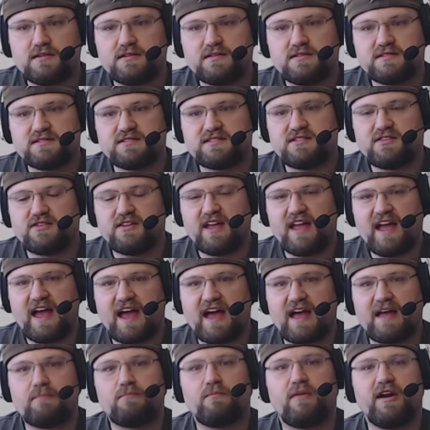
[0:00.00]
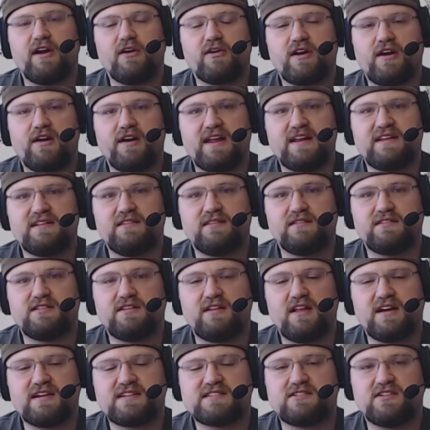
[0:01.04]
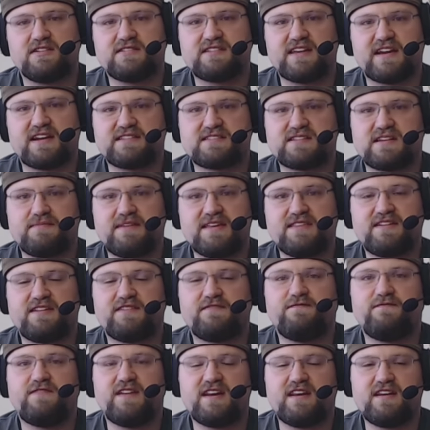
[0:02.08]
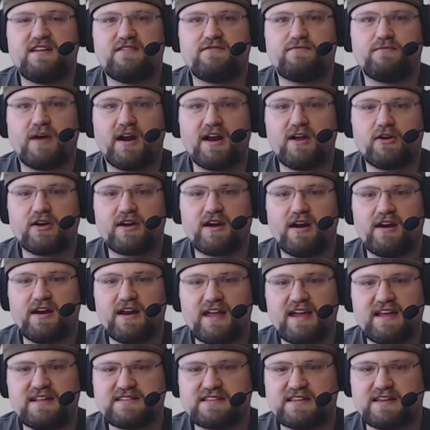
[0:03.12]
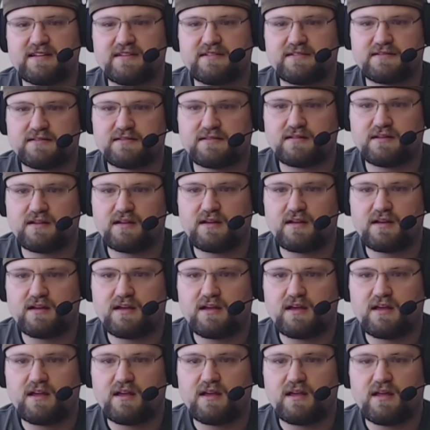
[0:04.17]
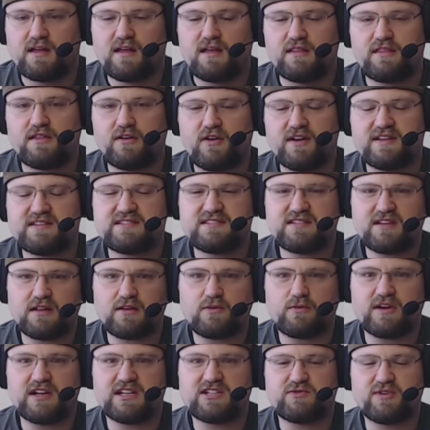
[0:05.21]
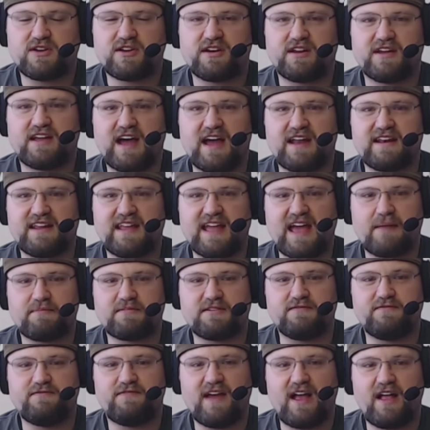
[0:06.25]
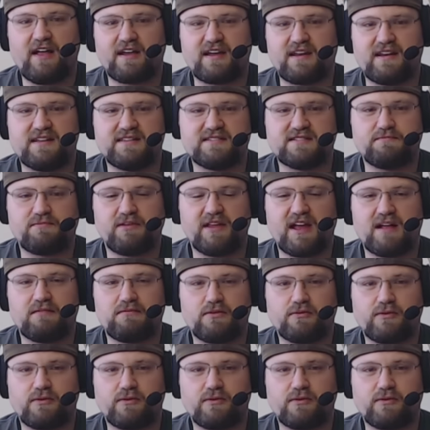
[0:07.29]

So yeah, Mario Kart eight Deluxe looks like it's going to be the definitive Mario Kart eight. Though I still wish we could have gotten Captain Falcon as a playable